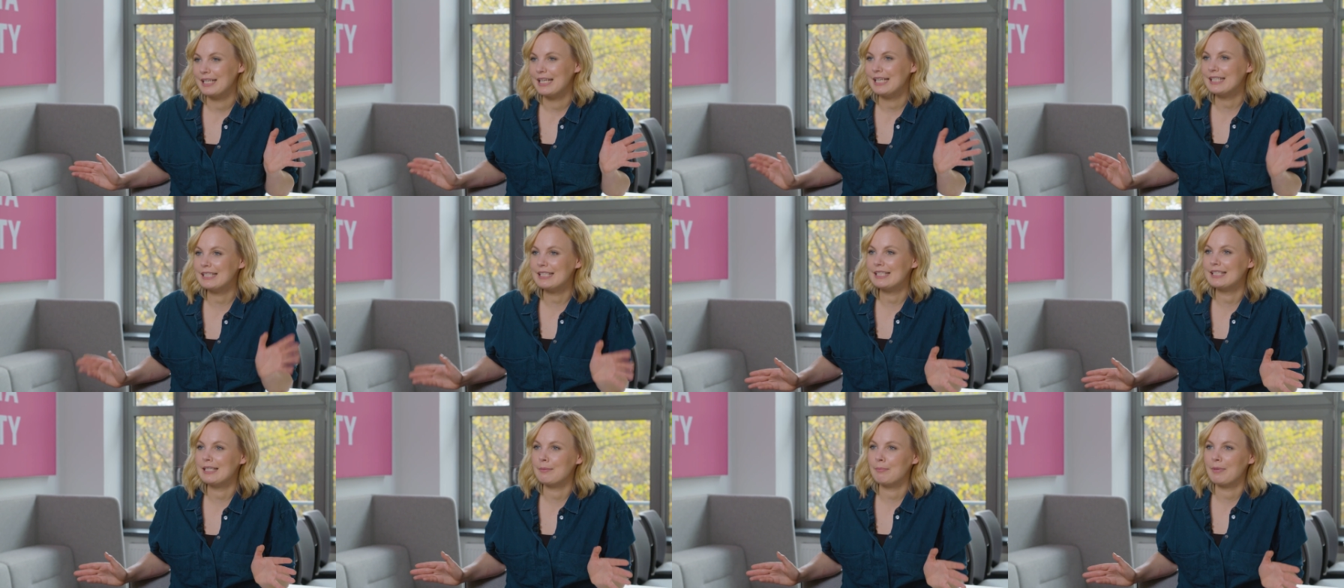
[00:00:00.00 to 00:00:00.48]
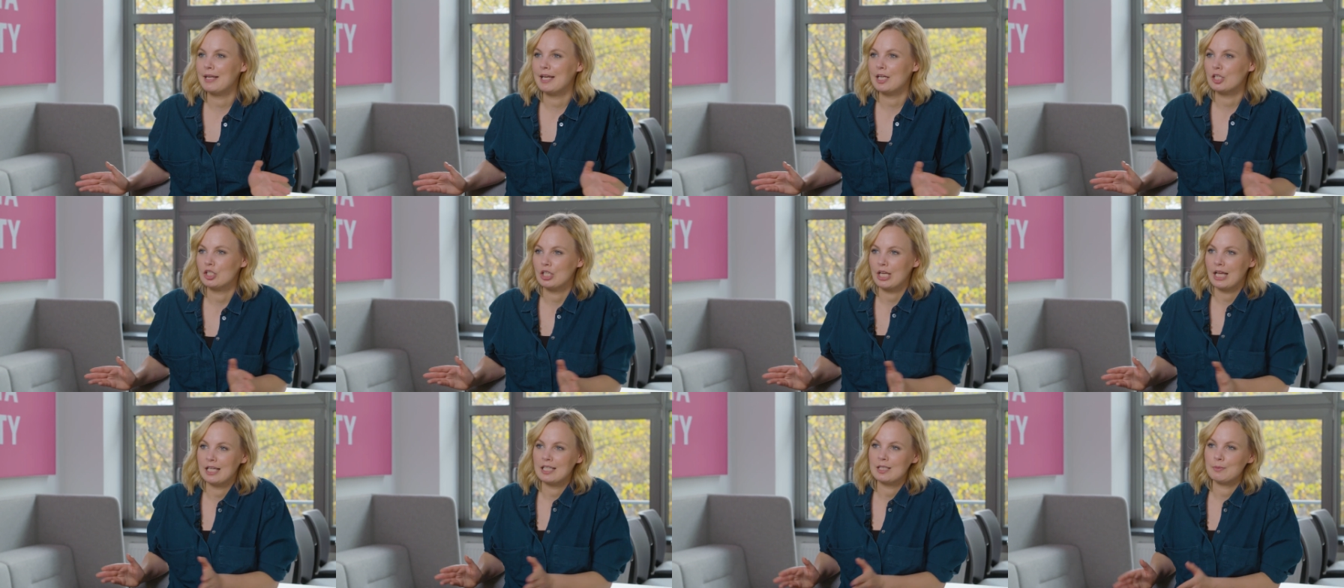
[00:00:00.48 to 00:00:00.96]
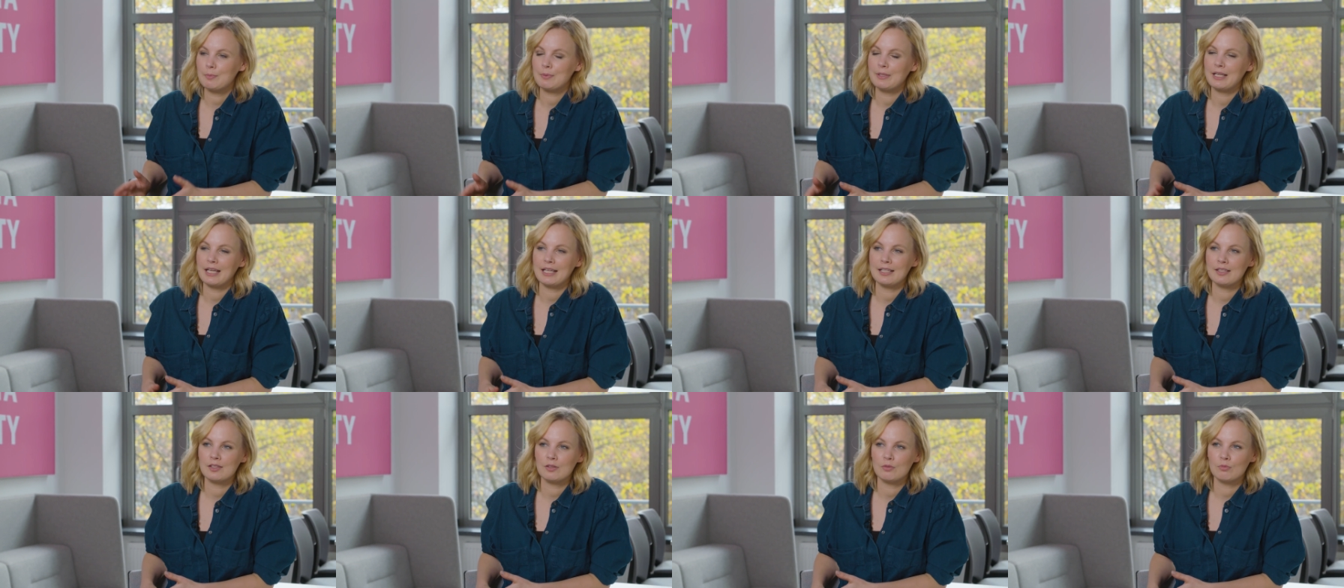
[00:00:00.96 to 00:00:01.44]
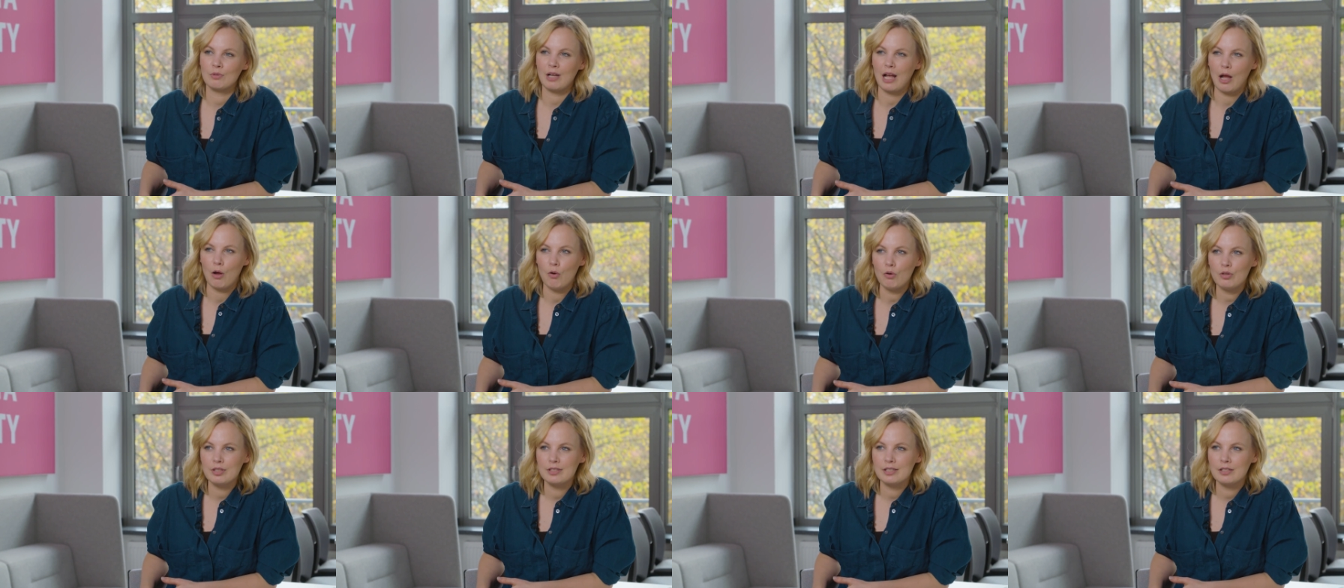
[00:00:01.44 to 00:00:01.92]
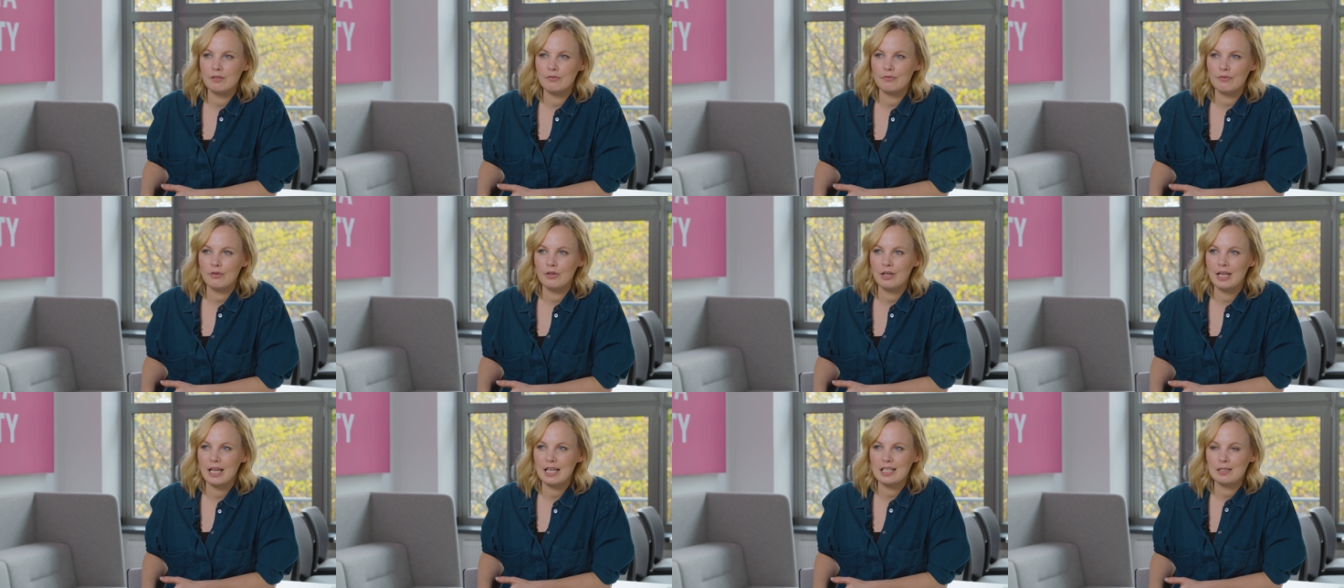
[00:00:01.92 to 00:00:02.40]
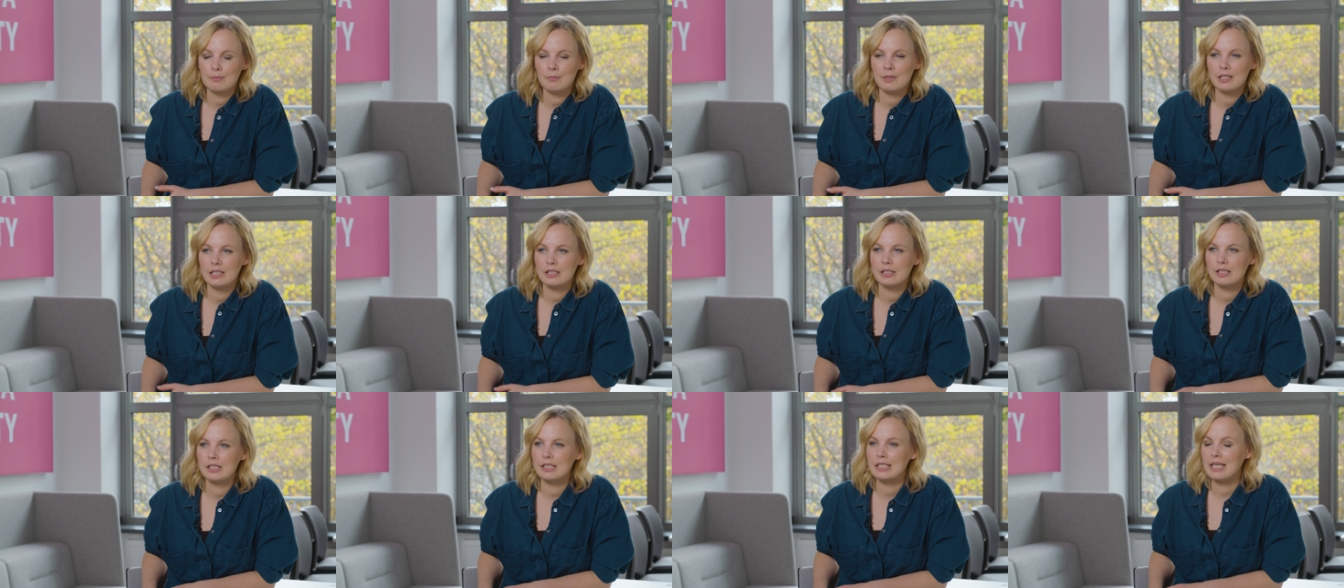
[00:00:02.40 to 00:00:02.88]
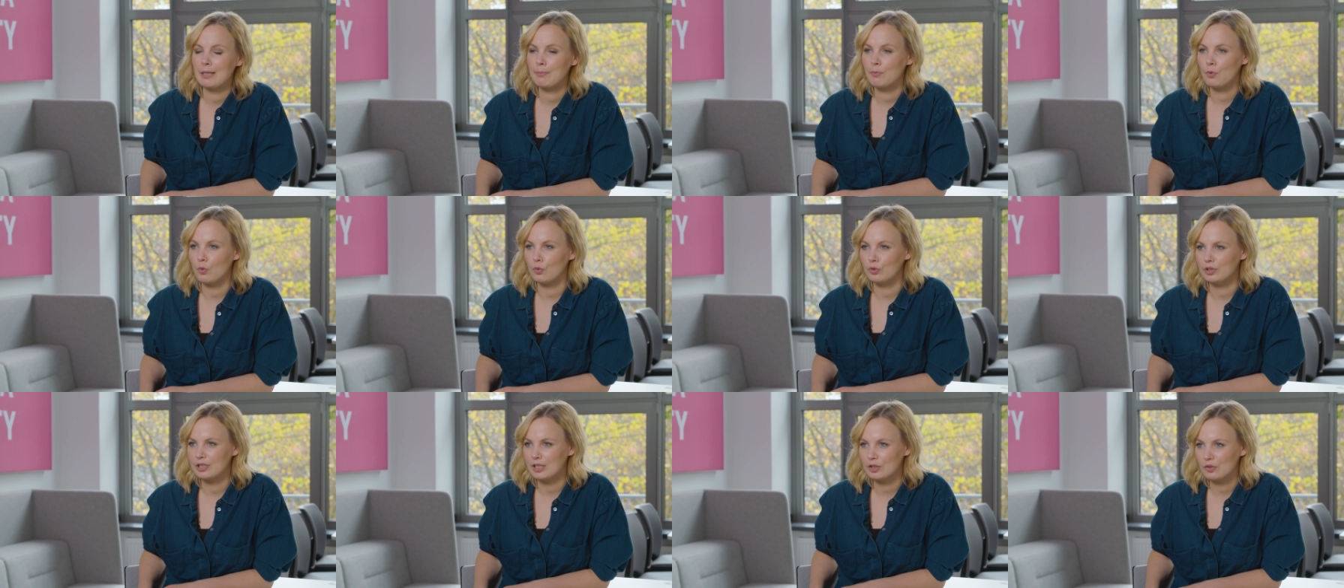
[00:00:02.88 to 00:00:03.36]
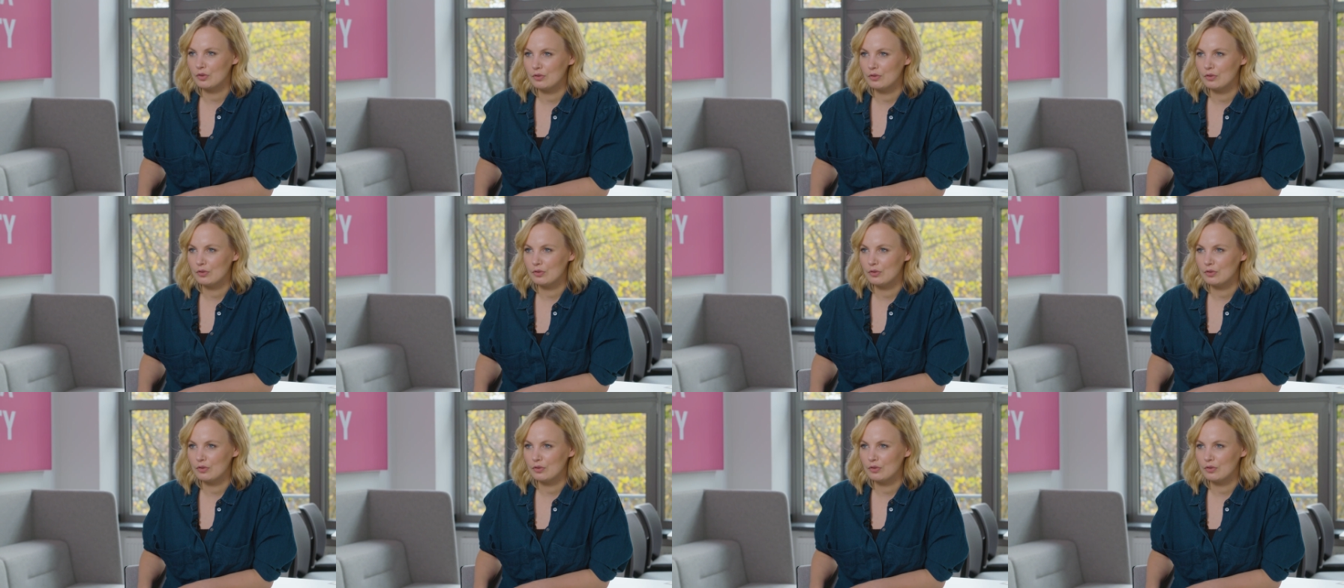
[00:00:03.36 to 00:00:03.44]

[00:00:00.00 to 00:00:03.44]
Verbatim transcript: Does it also make sense to shut down the systems first to limit the